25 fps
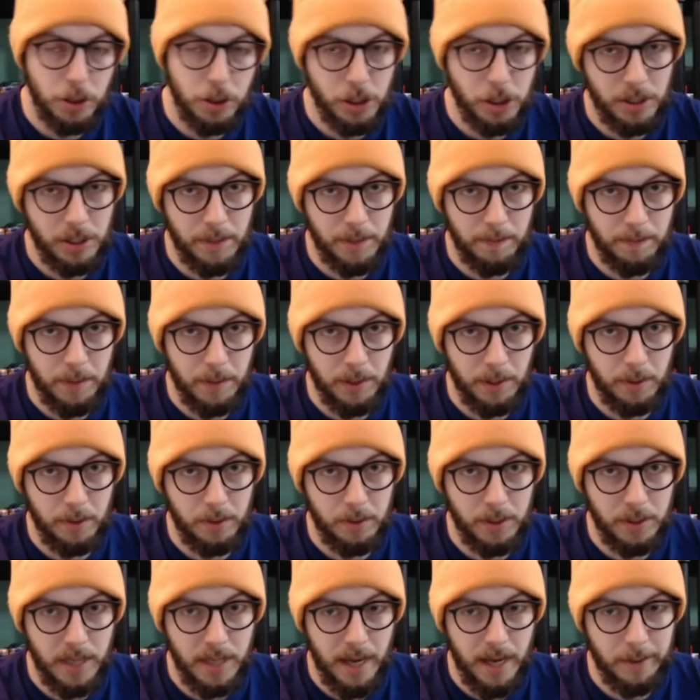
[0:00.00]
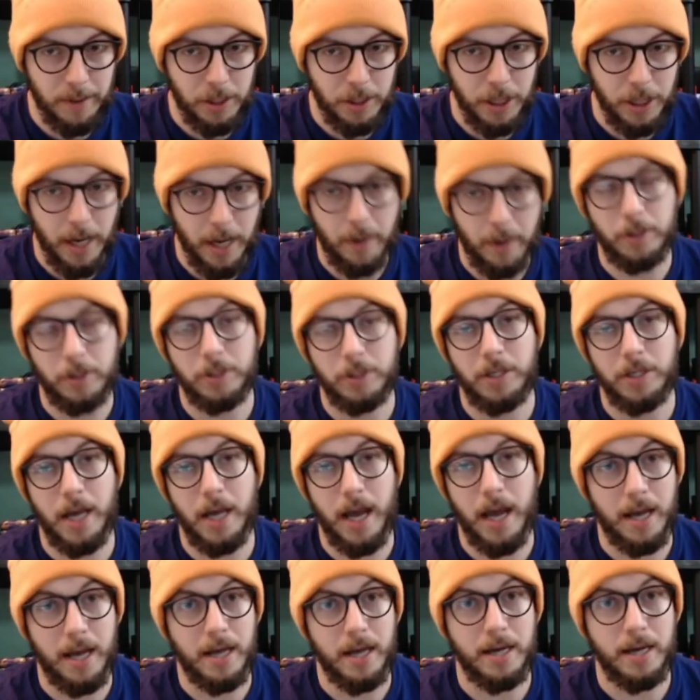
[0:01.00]
just to put those damage counters
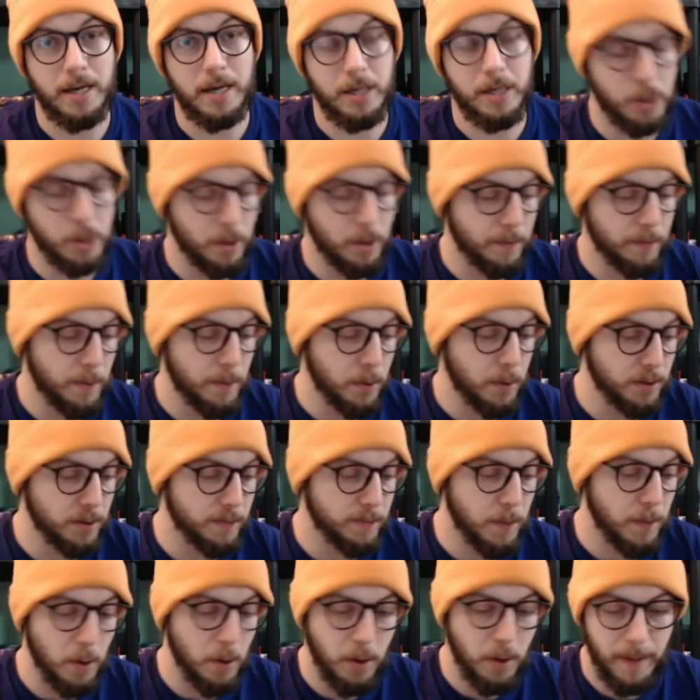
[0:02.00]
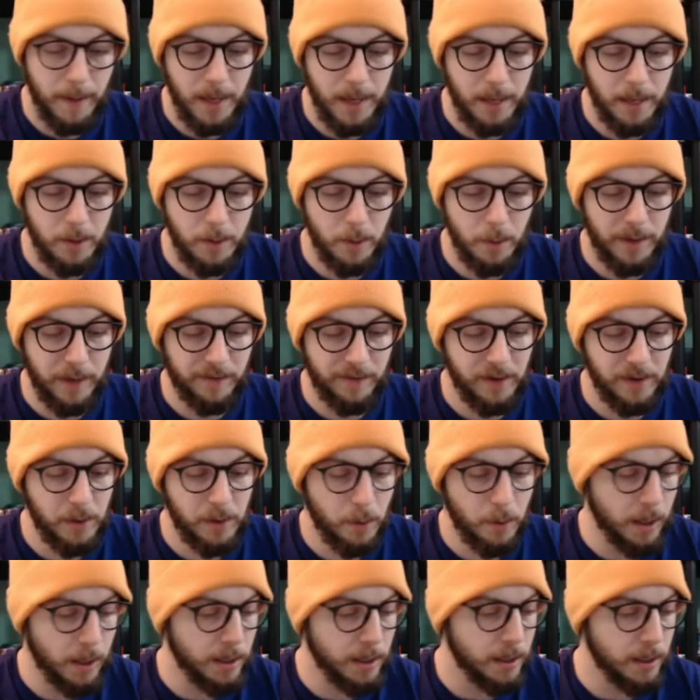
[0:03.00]
on your opponent's Pokemon whenever you
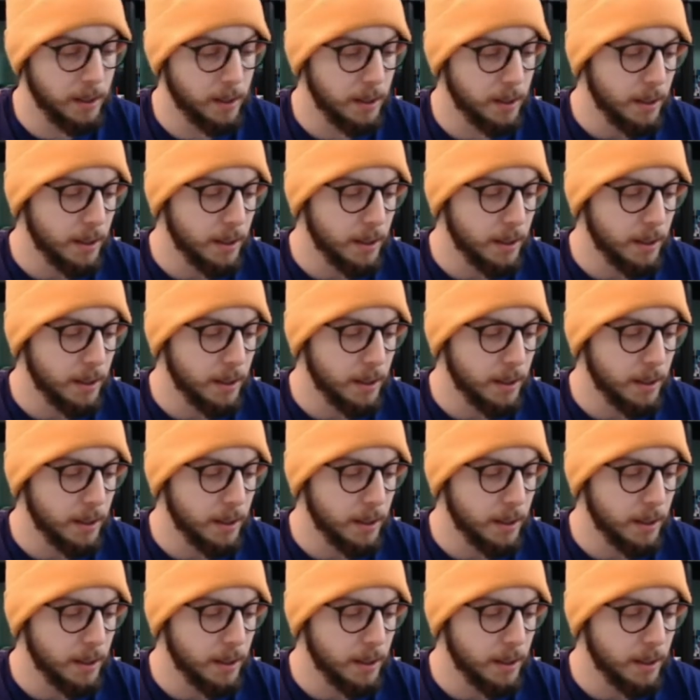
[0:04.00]
want.